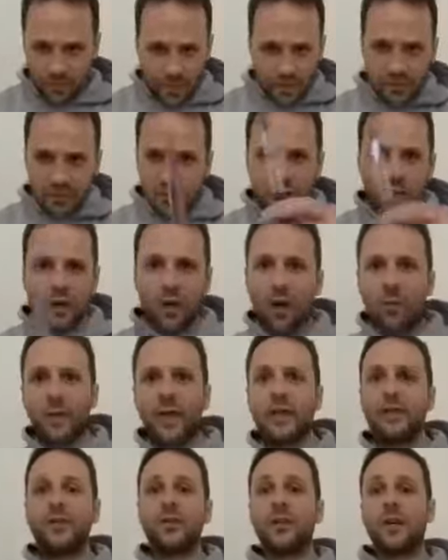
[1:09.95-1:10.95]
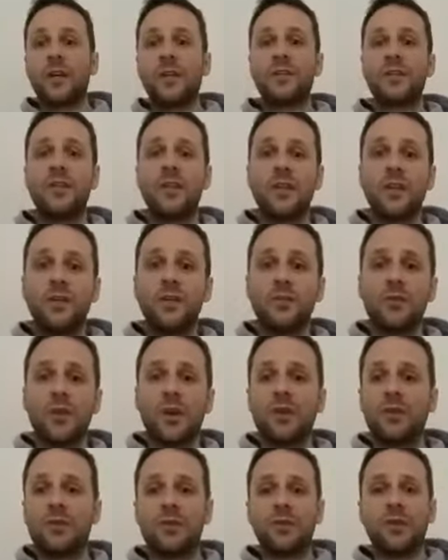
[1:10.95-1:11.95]
give us a comment so I can see who's
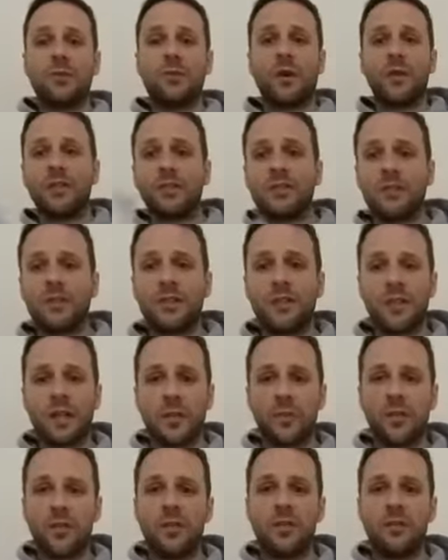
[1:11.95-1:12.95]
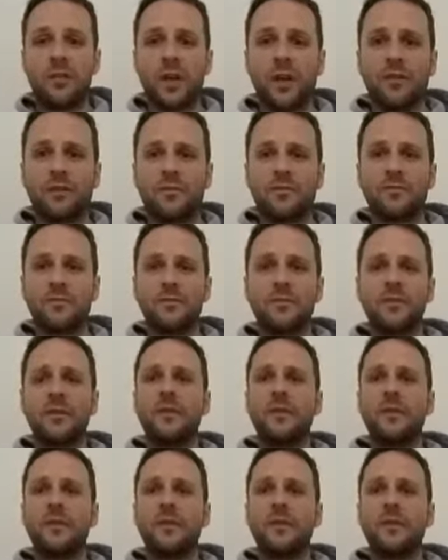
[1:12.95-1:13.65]
on, because otherwise it doesn't tell me who's on.